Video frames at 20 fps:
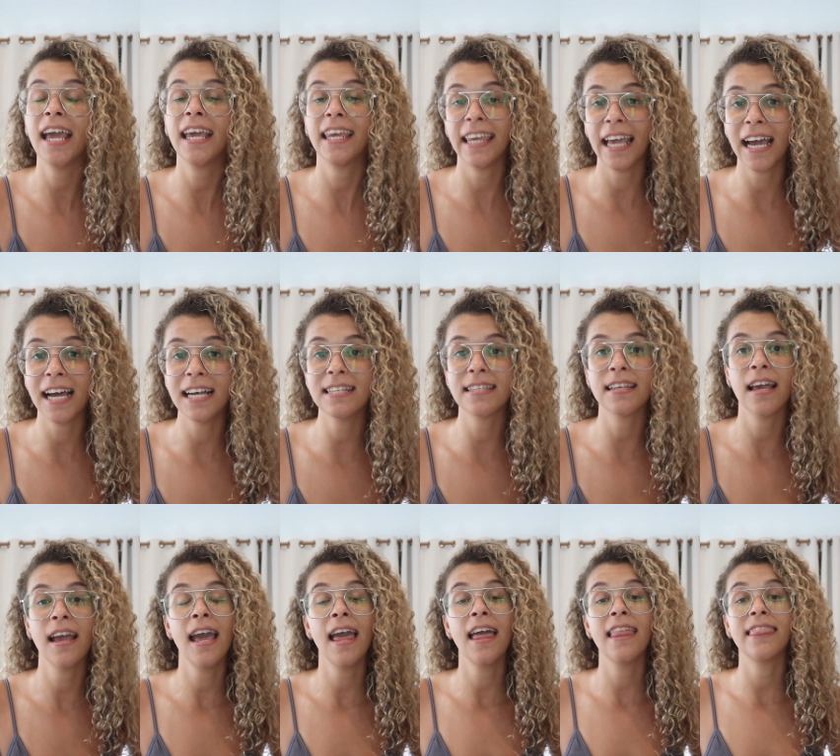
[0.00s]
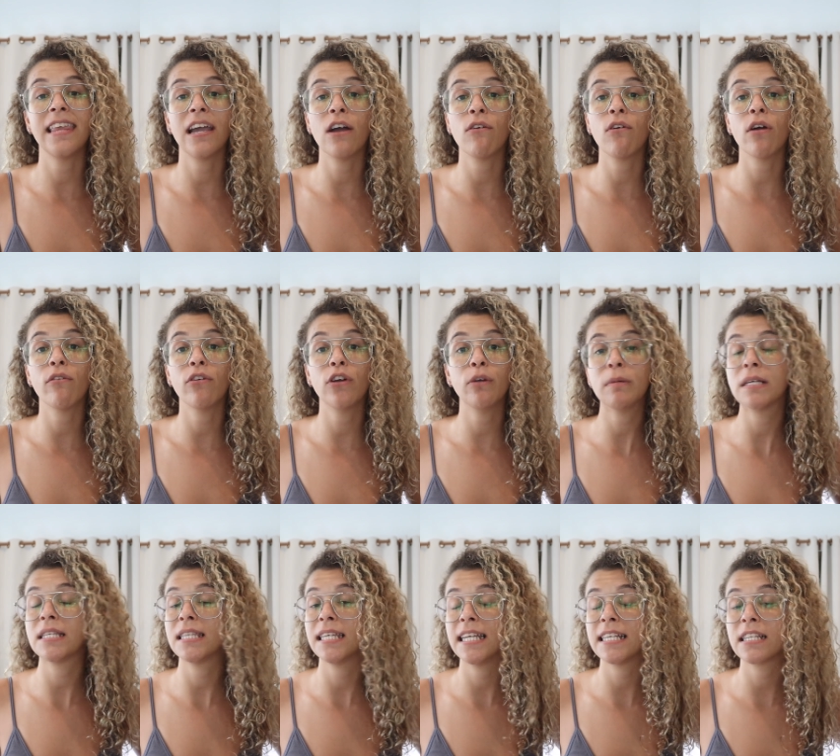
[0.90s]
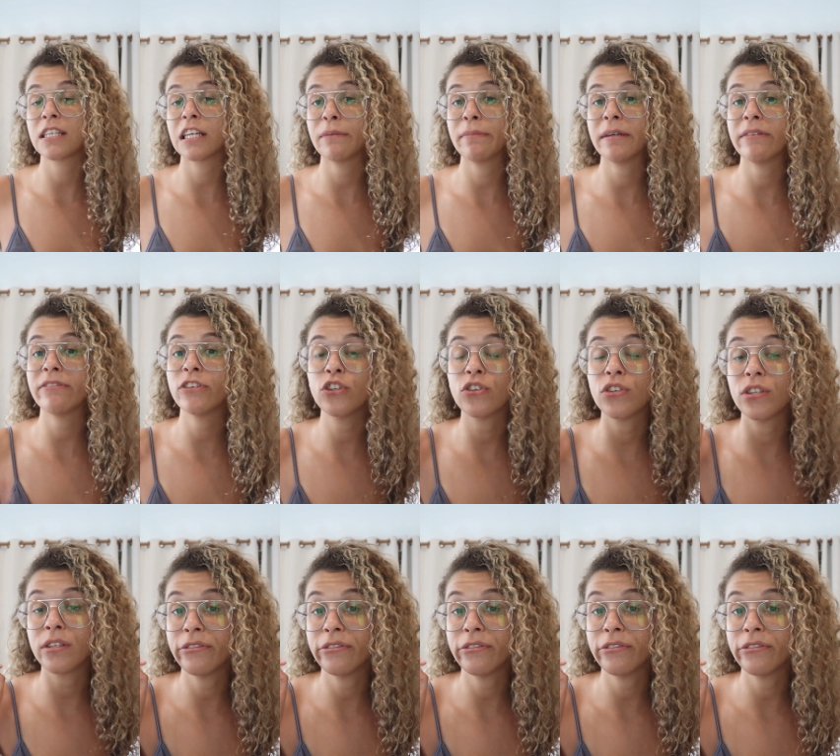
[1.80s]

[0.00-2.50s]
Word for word: Yes, there are rumors that it's going to be reduced